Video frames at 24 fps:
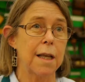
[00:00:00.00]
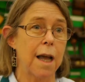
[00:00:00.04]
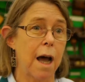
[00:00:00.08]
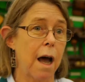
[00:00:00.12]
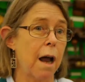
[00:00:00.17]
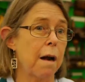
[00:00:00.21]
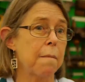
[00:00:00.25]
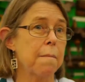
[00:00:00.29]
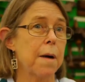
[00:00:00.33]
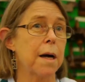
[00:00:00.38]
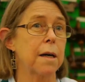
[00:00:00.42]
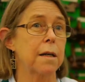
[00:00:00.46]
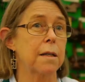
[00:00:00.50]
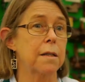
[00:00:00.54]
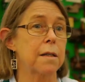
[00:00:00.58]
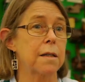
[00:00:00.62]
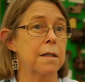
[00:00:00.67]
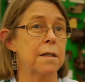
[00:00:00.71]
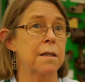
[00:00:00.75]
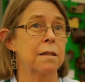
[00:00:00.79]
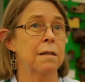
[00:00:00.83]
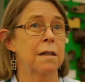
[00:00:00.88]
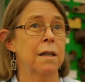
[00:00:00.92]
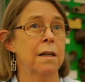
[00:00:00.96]

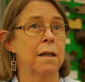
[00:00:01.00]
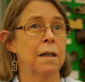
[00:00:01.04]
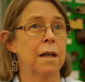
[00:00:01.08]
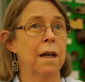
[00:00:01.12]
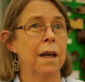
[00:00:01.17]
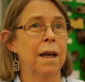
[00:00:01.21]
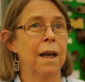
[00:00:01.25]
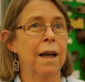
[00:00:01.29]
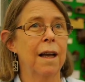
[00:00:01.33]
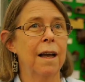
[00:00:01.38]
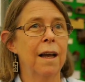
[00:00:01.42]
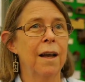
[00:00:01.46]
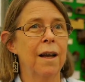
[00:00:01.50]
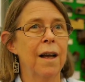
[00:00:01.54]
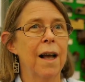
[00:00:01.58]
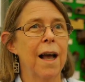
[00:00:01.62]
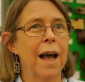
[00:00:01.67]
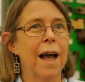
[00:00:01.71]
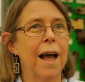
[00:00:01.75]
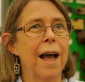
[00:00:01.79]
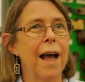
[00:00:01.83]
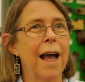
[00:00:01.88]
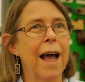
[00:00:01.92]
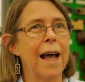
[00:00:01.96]
ironmongers,
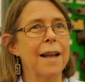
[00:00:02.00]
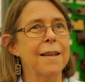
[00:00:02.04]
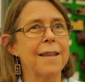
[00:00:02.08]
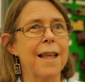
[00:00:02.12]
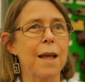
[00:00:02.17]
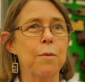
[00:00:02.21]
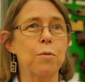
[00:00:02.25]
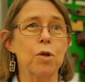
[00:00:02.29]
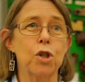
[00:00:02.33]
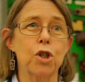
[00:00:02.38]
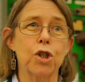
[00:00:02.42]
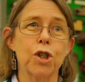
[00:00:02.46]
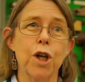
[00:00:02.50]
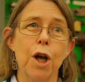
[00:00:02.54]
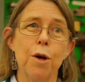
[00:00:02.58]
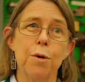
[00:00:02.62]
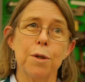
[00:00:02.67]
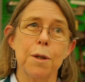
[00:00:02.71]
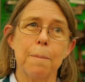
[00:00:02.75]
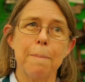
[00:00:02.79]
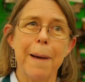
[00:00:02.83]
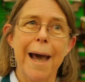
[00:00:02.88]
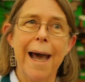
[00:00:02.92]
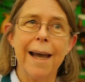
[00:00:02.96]
and they would
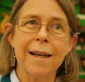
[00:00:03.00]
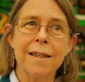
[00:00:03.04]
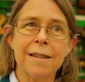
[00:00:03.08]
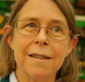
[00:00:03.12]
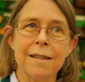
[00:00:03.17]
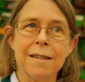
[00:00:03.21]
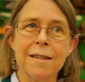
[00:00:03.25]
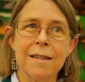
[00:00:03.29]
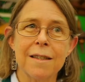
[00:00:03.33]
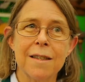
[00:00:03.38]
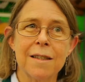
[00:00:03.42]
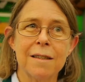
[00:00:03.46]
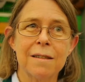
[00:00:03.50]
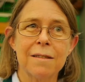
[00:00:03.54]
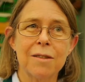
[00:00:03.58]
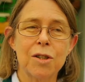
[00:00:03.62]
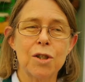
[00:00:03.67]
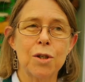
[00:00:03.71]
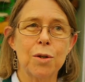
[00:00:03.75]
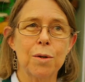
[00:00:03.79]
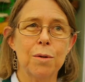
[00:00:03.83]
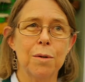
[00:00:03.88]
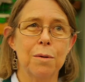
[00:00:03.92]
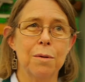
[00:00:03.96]
show the patterns
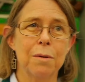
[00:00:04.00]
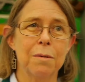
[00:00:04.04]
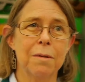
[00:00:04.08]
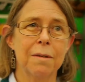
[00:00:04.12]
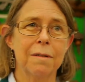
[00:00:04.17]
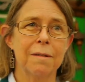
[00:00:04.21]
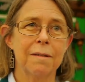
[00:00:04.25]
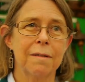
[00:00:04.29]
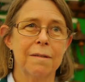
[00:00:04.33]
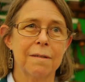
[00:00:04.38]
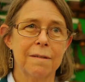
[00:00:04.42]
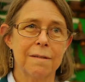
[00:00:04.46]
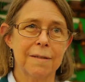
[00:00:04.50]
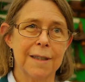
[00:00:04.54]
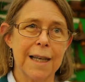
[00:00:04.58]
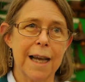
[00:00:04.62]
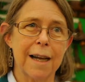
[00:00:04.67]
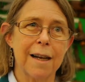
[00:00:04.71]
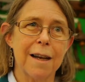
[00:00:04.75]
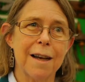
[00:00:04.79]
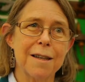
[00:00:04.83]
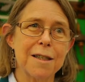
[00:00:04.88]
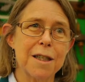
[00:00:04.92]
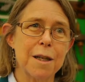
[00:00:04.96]
to
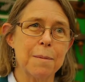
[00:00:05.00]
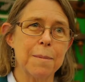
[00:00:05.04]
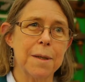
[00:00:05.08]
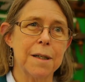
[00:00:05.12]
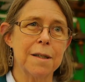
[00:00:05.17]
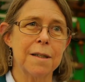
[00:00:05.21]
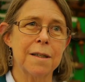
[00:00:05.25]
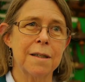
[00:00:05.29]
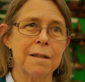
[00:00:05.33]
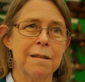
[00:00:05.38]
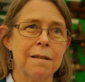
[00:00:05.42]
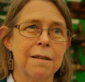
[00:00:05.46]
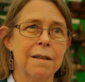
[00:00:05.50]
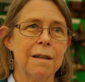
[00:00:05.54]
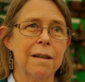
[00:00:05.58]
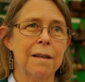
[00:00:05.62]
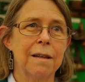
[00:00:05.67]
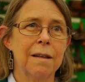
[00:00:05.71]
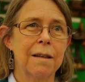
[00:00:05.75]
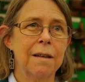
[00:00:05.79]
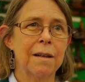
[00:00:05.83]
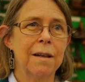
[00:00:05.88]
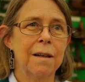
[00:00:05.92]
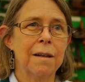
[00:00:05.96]
their customers.
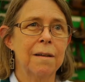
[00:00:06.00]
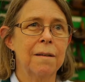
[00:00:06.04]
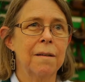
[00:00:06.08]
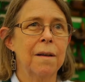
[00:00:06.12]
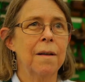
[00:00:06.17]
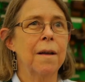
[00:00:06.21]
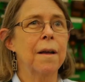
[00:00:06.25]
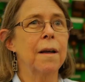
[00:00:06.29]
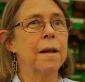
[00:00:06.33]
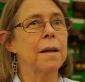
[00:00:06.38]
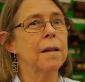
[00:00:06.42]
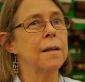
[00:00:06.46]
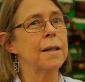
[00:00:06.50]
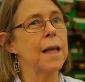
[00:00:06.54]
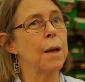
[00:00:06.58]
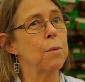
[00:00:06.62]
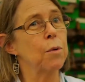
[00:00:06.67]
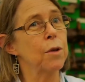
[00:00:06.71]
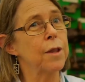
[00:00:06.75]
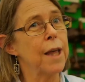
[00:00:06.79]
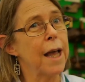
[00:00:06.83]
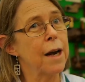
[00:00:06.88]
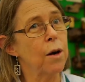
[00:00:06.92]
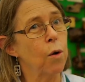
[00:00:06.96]
They
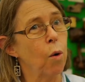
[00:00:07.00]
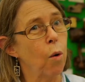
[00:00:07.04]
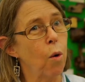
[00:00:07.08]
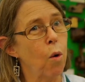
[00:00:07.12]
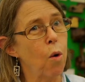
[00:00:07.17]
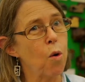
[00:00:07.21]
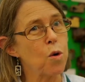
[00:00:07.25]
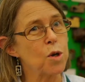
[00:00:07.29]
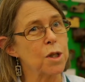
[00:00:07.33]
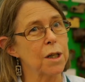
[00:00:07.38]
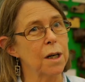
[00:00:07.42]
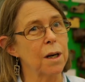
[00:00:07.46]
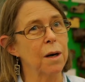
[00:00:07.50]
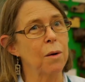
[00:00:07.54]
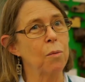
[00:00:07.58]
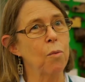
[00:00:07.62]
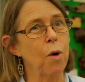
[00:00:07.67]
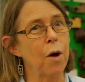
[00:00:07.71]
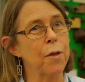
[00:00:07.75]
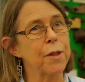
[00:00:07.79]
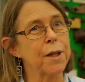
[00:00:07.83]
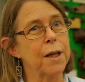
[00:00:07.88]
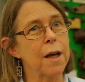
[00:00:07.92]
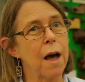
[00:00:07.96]
would then order
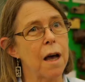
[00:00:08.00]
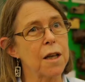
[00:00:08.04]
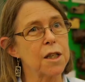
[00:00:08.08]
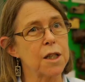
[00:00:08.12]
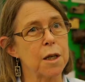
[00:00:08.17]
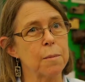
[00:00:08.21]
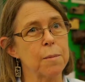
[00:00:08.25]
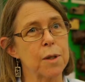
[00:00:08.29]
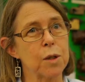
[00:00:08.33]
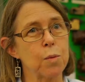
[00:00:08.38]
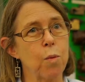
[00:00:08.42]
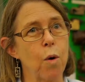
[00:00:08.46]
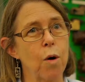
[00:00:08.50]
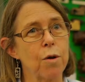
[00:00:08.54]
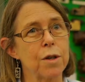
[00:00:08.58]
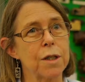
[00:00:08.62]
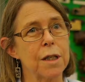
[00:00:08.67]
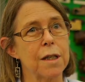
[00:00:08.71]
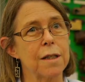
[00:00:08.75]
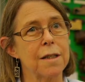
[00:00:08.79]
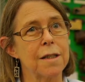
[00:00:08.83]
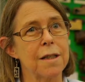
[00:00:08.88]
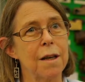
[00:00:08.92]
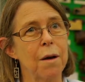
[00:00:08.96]
what the customers
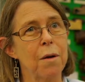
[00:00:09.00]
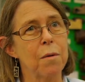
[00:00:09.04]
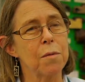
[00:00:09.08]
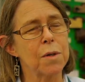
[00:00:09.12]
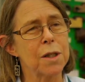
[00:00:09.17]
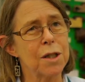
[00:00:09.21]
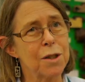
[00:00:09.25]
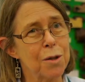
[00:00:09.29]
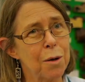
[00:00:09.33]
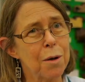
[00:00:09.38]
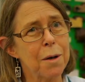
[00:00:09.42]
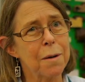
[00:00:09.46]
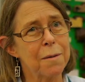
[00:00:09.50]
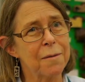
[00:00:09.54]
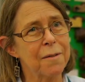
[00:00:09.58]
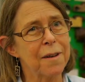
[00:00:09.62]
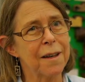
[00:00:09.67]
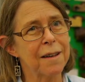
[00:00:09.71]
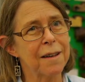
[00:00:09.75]
wanted. So it was sort of